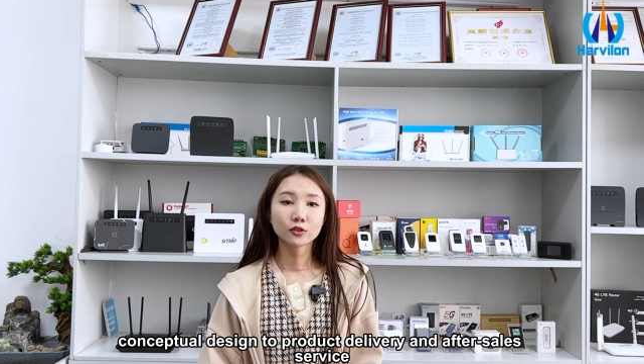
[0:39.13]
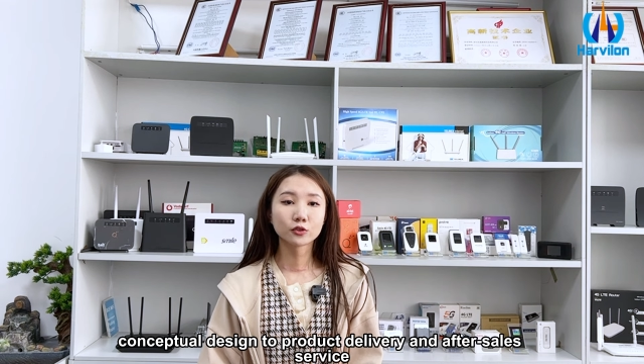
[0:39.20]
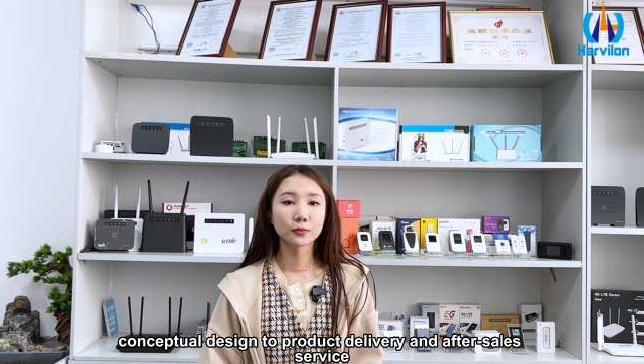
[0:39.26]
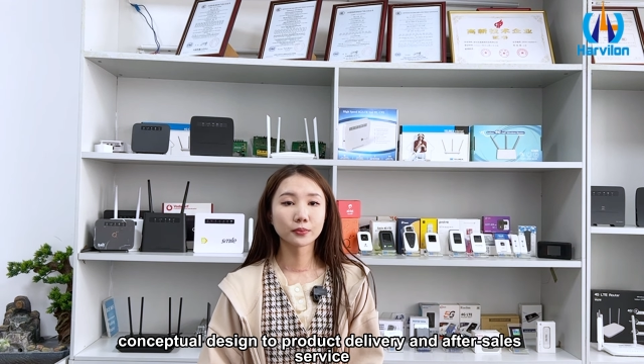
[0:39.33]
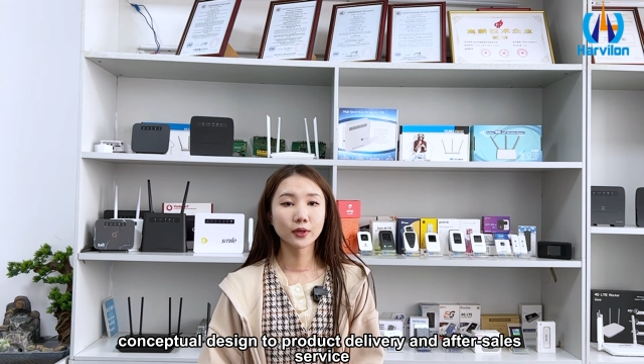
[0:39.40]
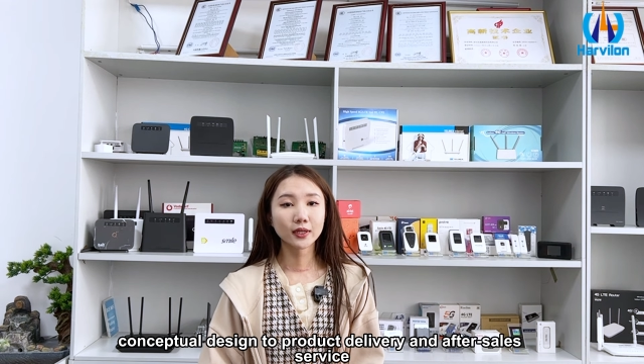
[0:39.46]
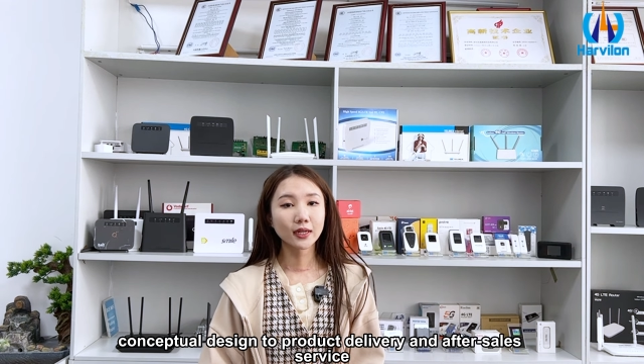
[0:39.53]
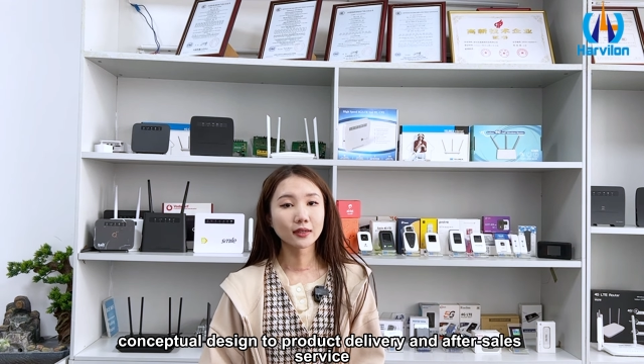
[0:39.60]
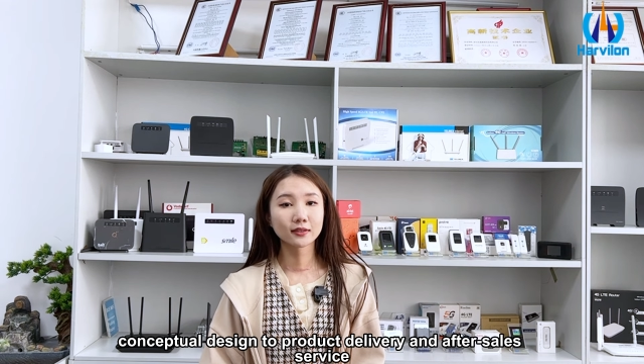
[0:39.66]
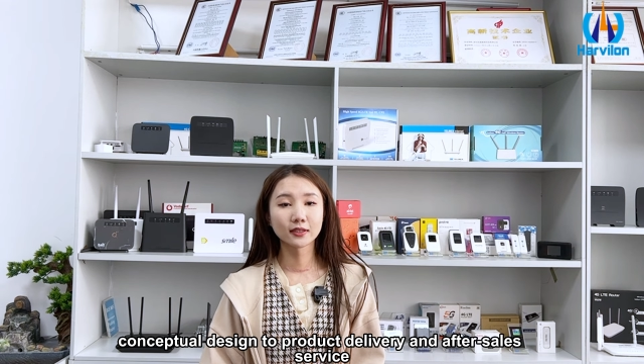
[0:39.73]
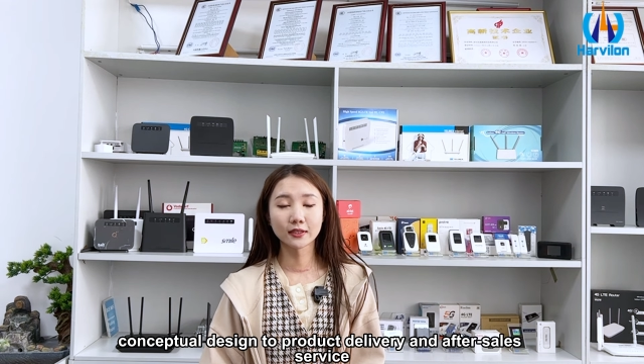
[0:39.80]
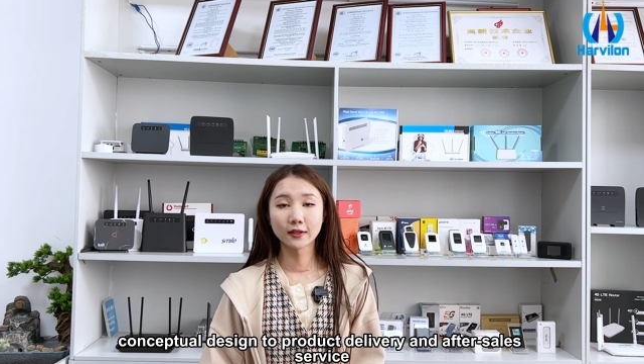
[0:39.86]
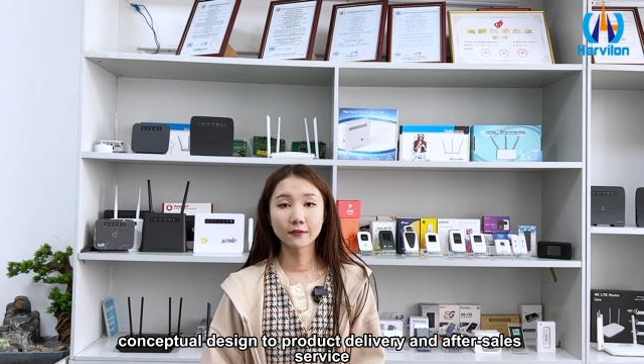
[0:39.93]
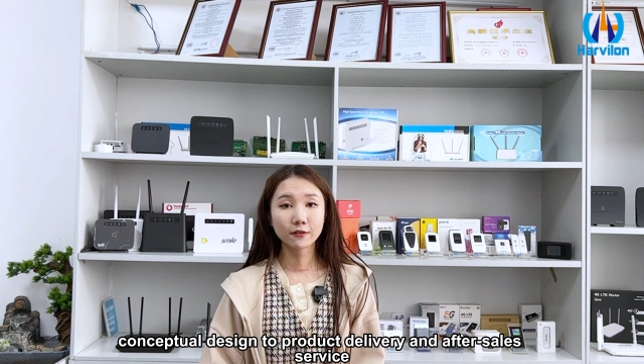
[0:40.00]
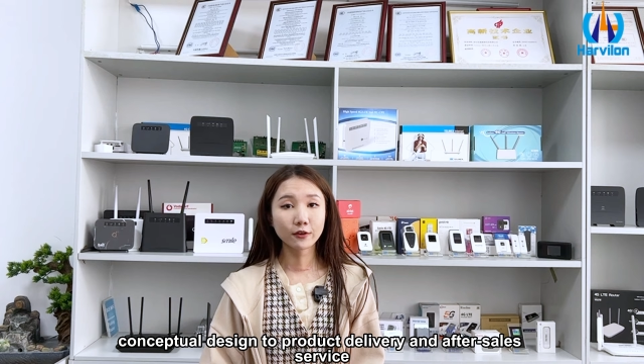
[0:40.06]
to product
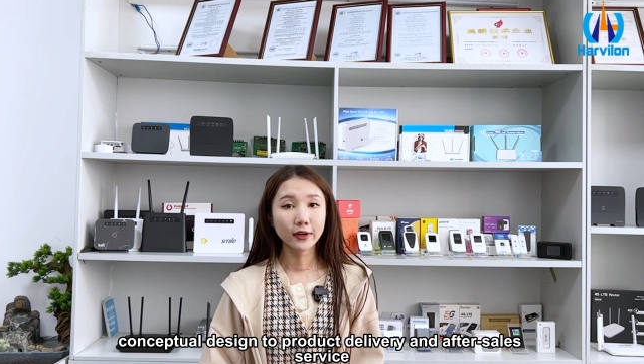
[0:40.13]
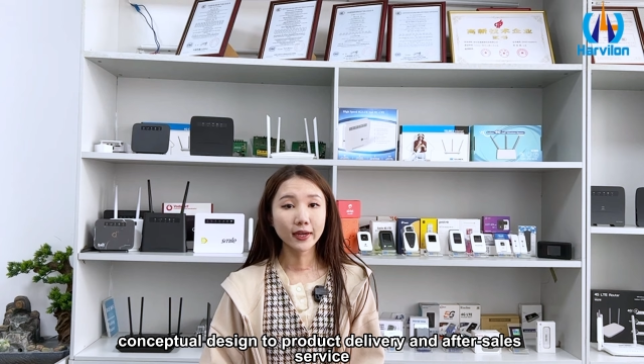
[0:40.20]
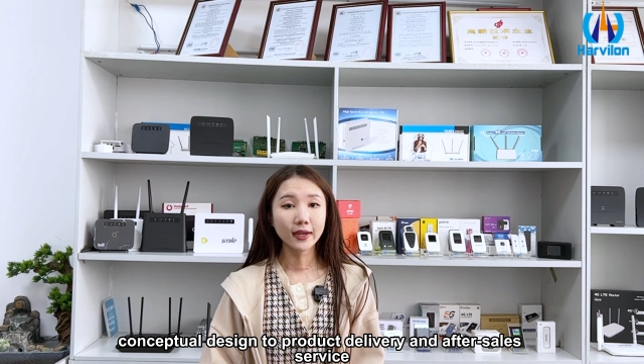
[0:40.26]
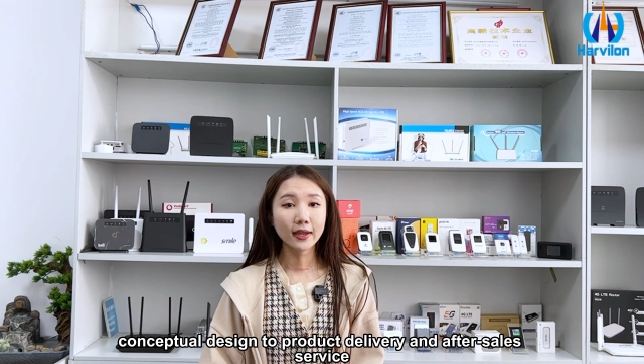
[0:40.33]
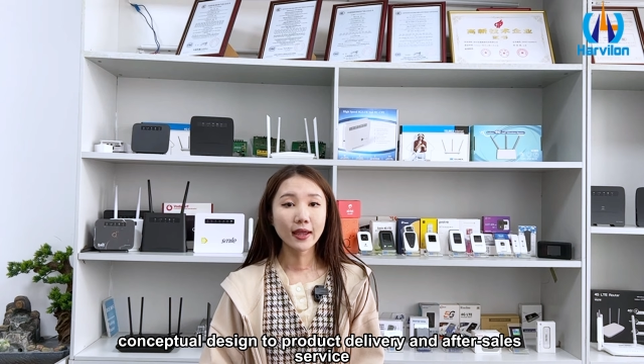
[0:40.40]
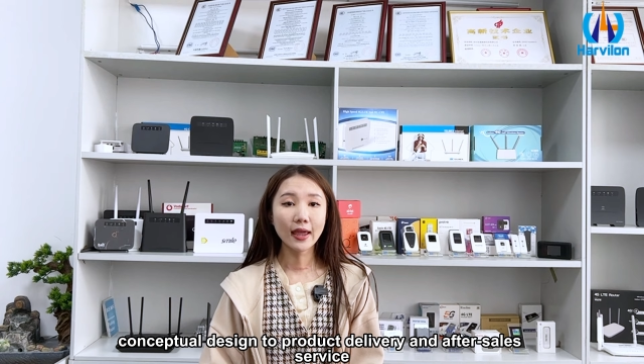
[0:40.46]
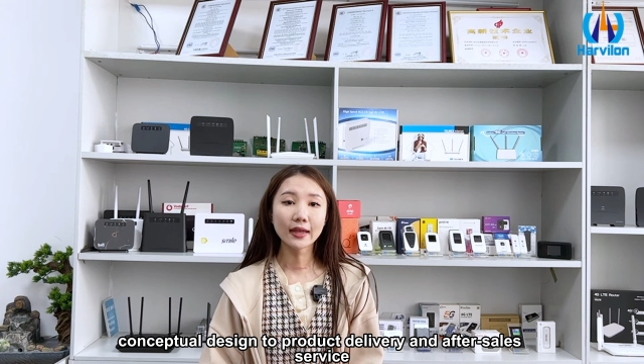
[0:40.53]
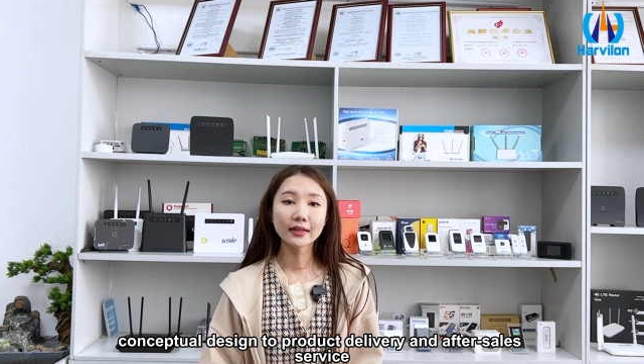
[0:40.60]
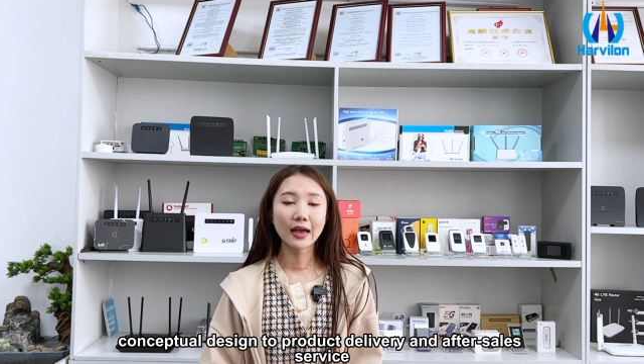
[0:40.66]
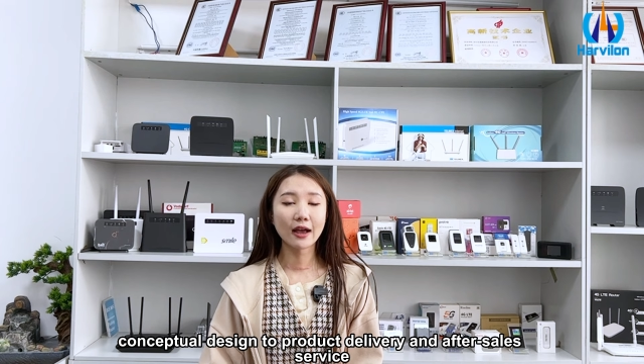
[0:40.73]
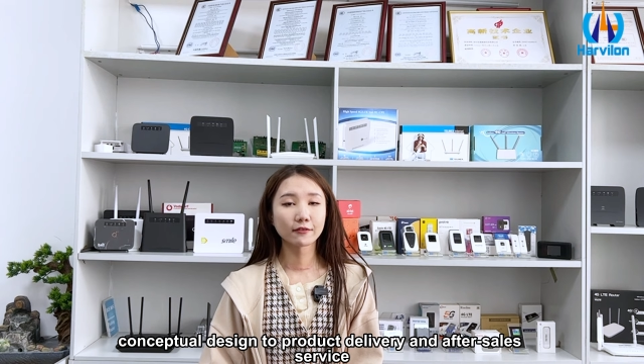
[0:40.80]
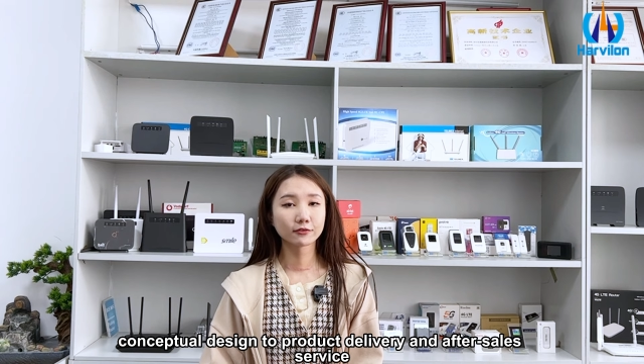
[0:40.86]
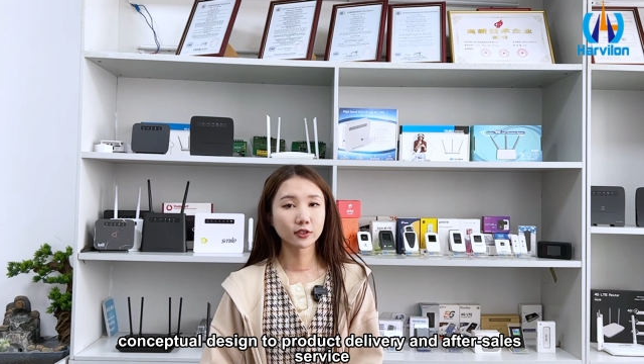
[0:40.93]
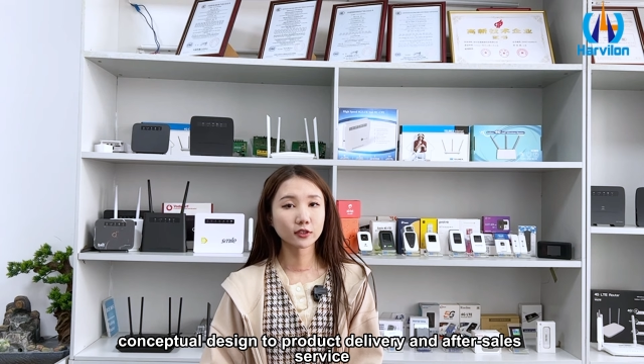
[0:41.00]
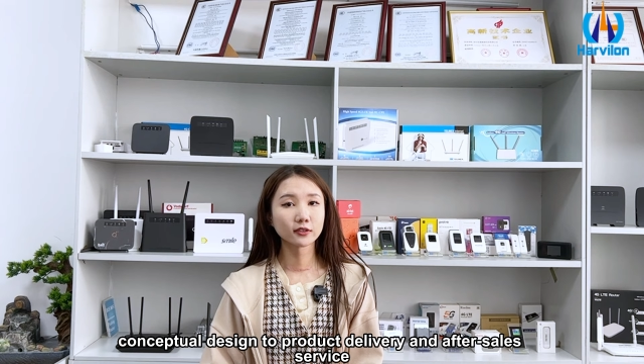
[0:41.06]
delivery and
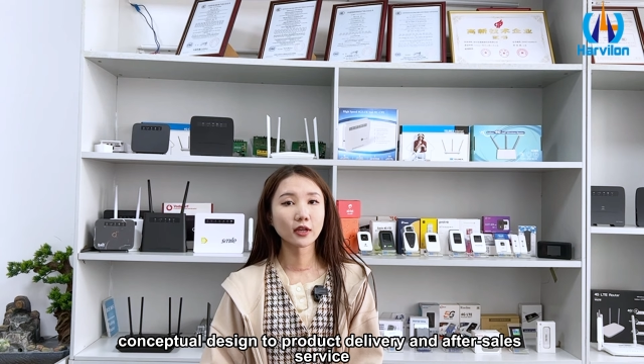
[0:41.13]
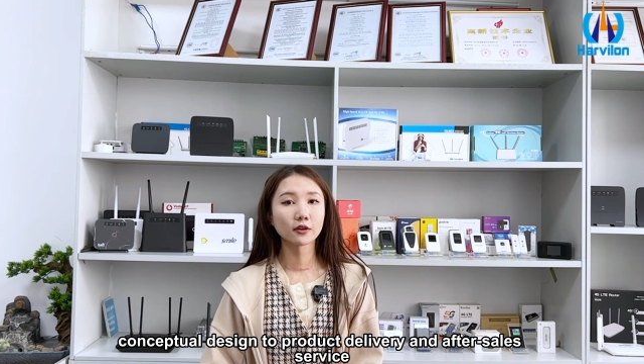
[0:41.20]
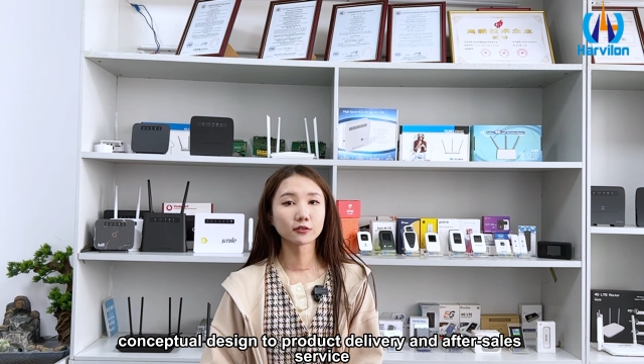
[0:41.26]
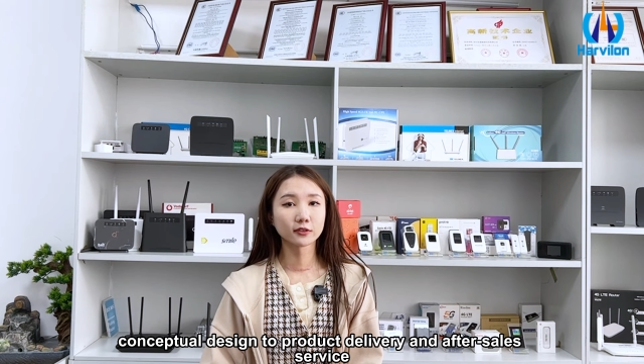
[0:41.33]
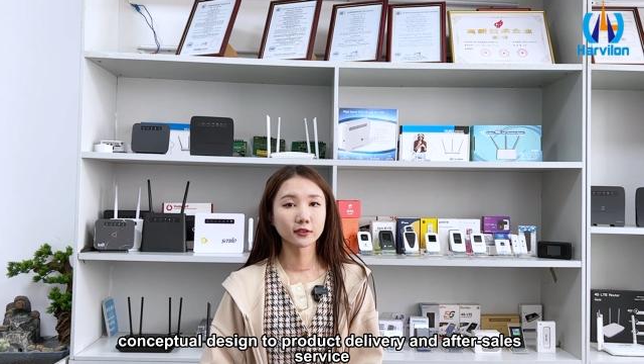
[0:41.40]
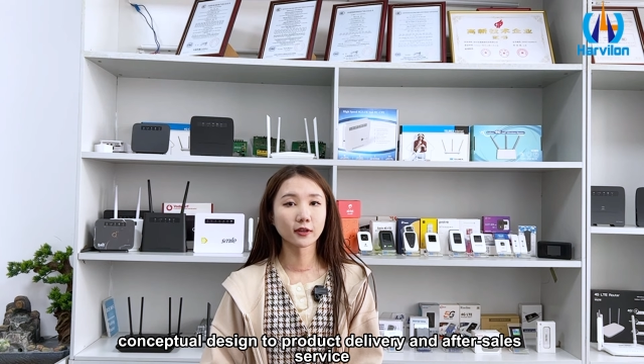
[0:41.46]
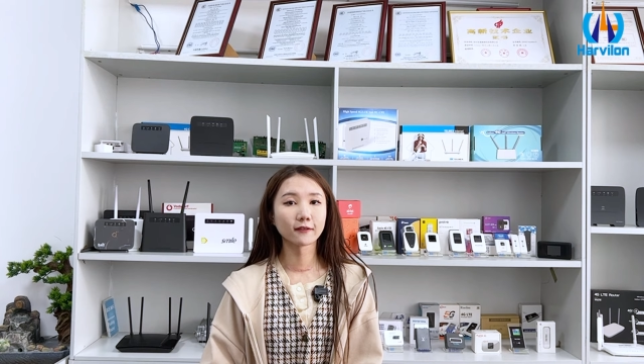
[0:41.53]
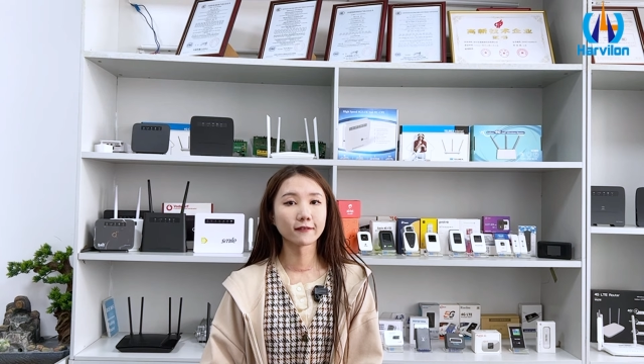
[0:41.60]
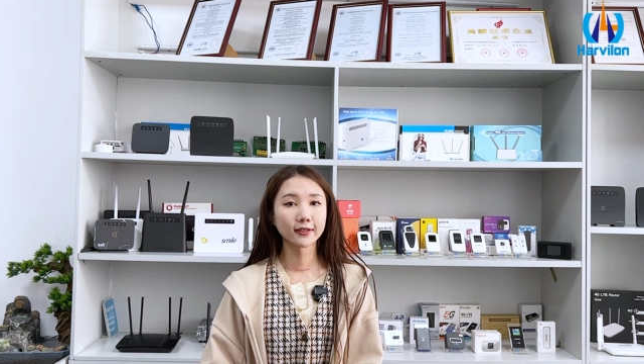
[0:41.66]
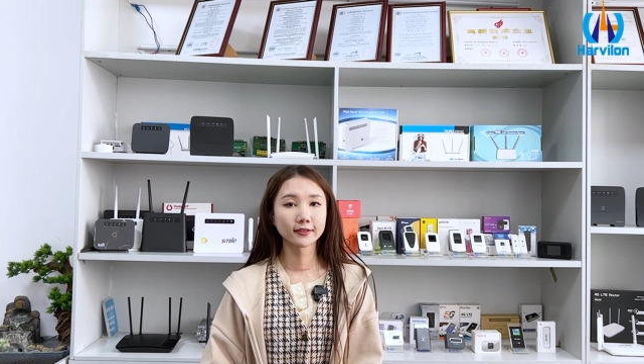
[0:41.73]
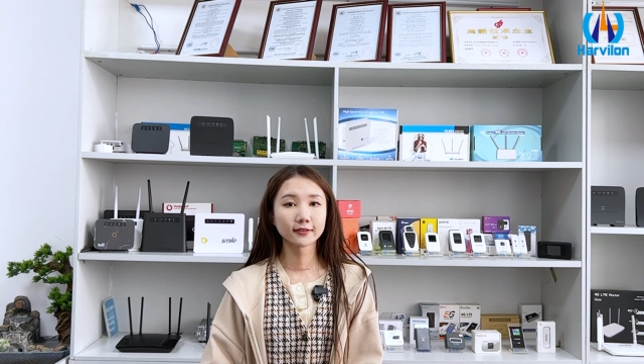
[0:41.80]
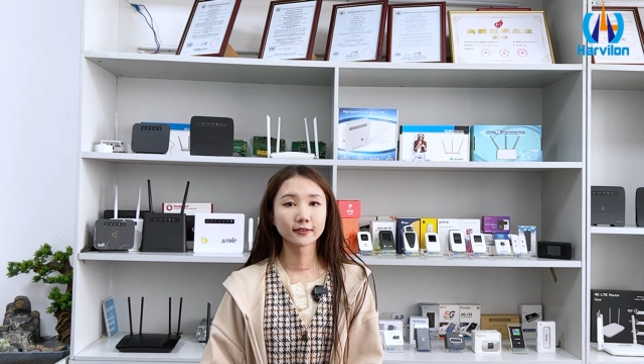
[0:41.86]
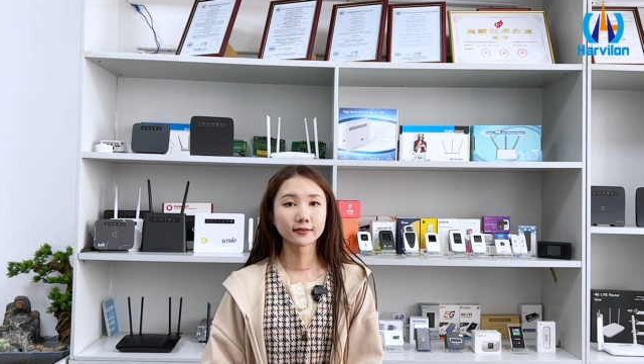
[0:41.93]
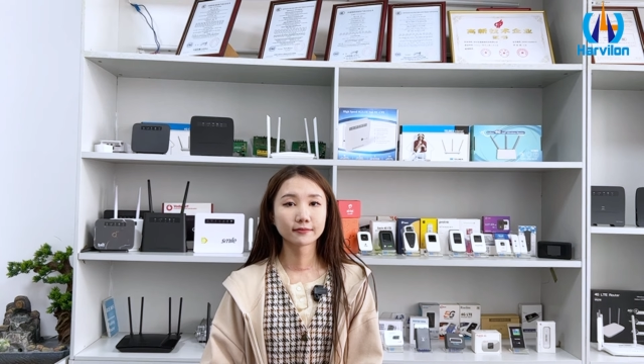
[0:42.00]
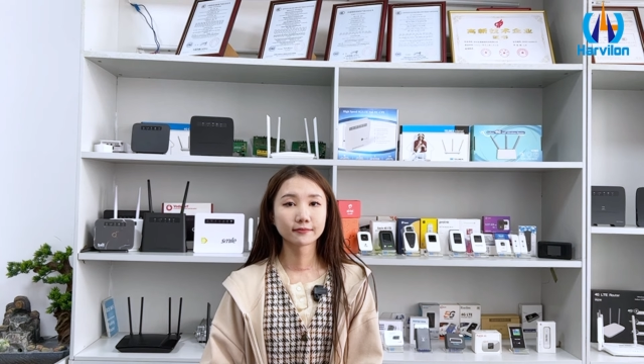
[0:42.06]
after-sales service.